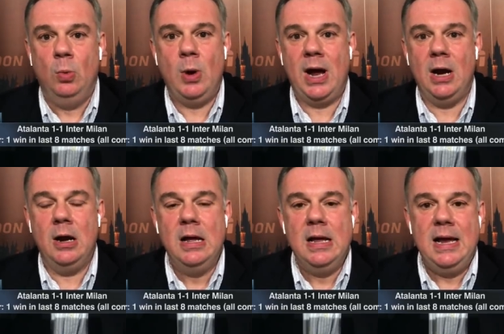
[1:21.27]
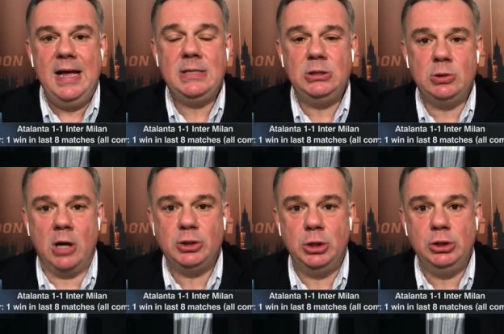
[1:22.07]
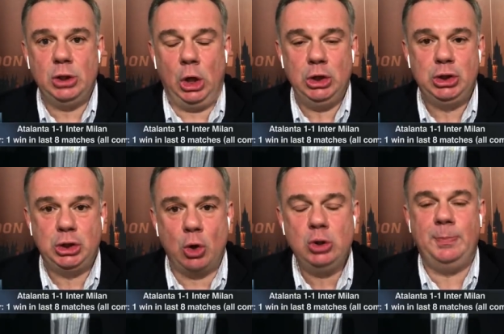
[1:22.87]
where his instructions are so